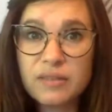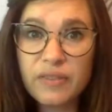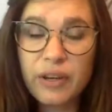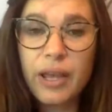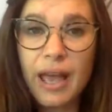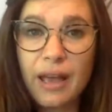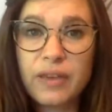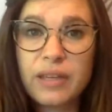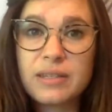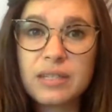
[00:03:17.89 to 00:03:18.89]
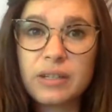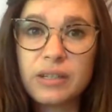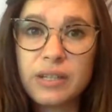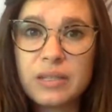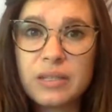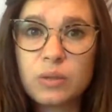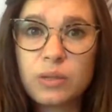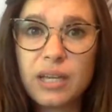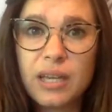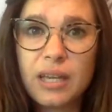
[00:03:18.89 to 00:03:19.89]
This is a very heavy and serious
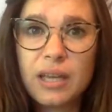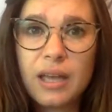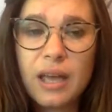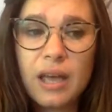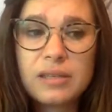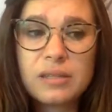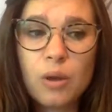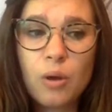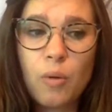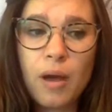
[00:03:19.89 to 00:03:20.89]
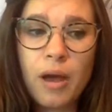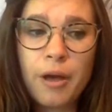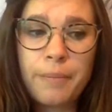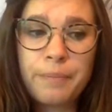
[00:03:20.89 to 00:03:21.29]
story. So